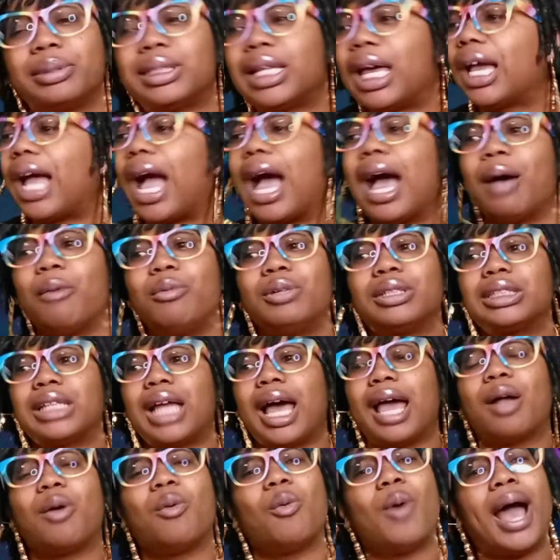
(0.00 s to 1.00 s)
Like I was
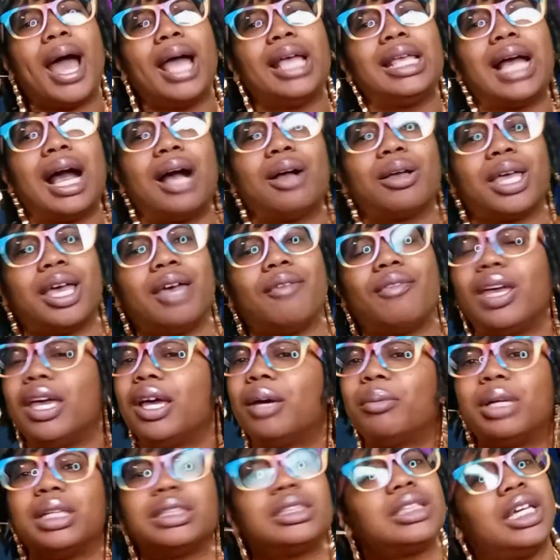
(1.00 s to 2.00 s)
like, why y'all giving
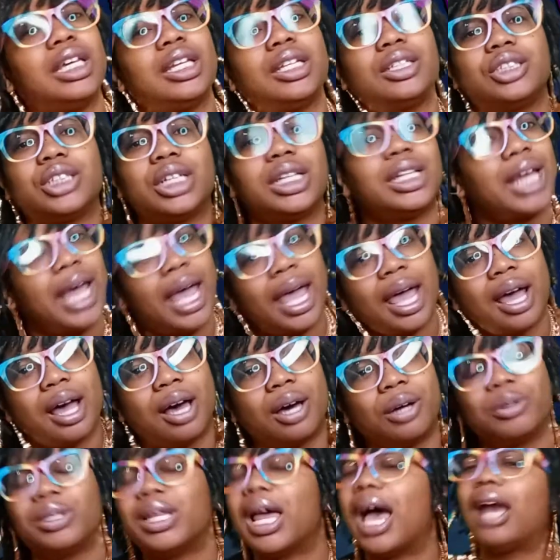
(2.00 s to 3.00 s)
him this energy now?
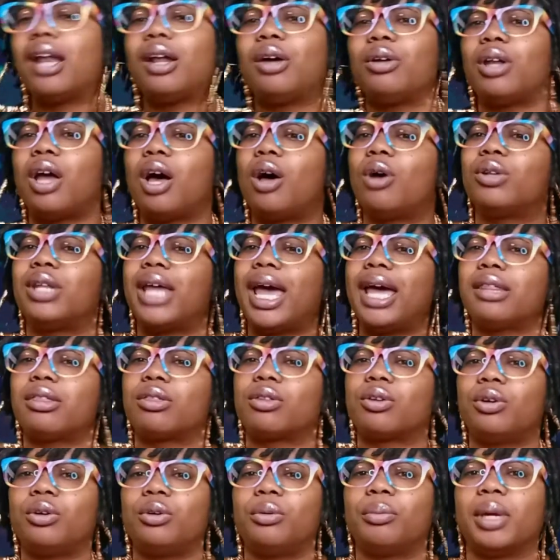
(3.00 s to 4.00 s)
I don't know. That
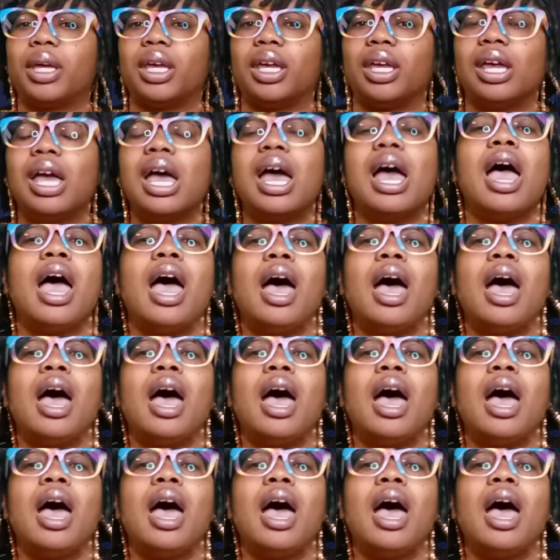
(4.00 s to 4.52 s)
threw me.